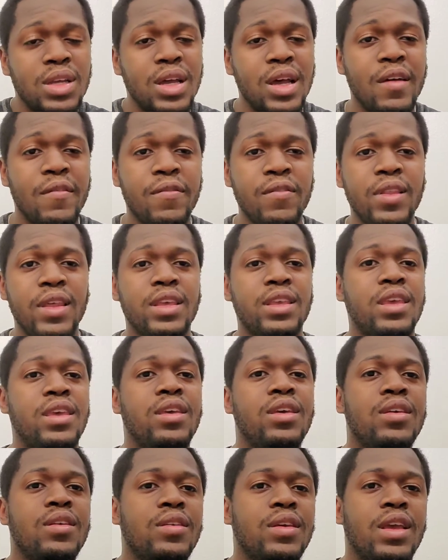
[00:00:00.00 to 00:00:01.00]
I feel like
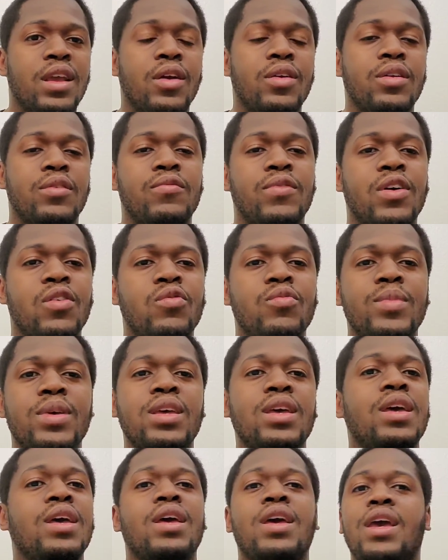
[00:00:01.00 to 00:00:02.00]
character
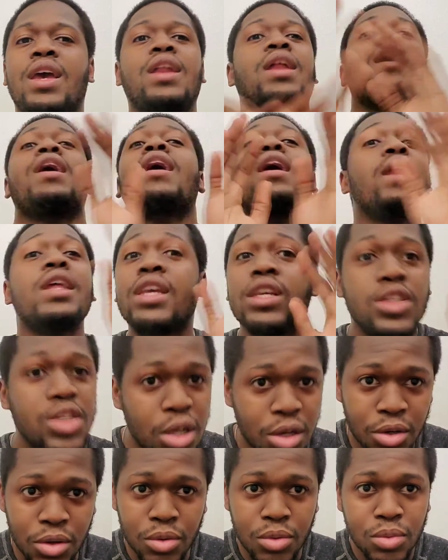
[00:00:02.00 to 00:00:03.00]
development in any
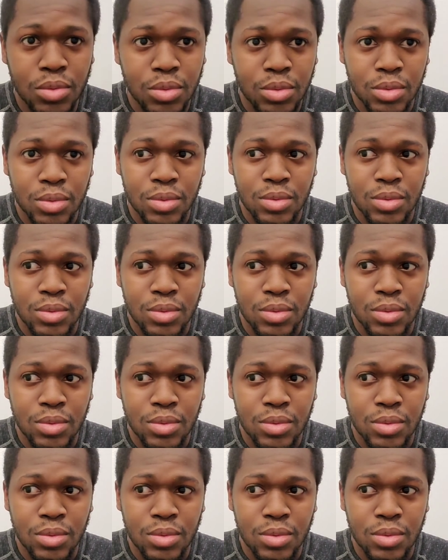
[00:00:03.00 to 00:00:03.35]
show